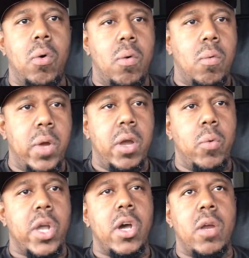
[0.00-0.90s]

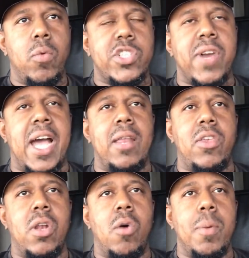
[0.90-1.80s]
we're trying
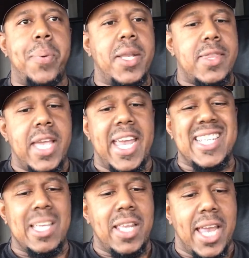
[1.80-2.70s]
to, we're putting things
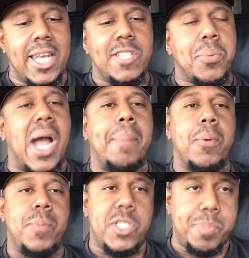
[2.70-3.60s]
in its proper
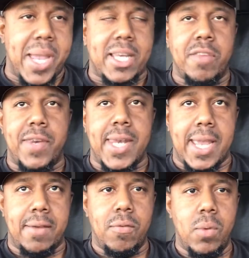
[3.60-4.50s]
perspective today.
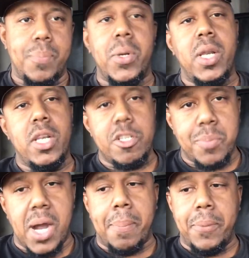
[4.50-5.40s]
We're putting it in its
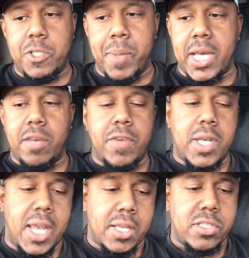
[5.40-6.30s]
proper perspective
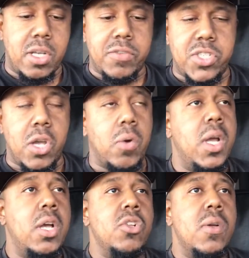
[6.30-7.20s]
today and stuff. So
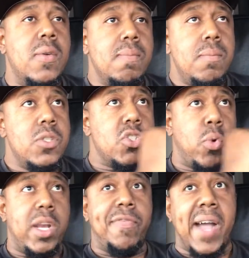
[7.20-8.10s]

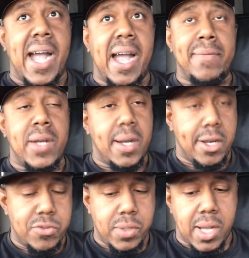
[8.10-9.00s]

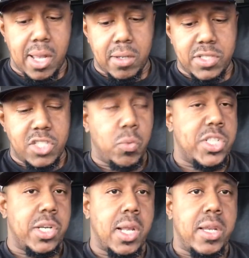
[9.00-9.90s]
$2,500 is
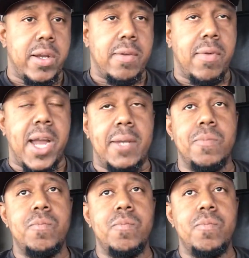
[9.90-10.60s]
what you're clearing, right?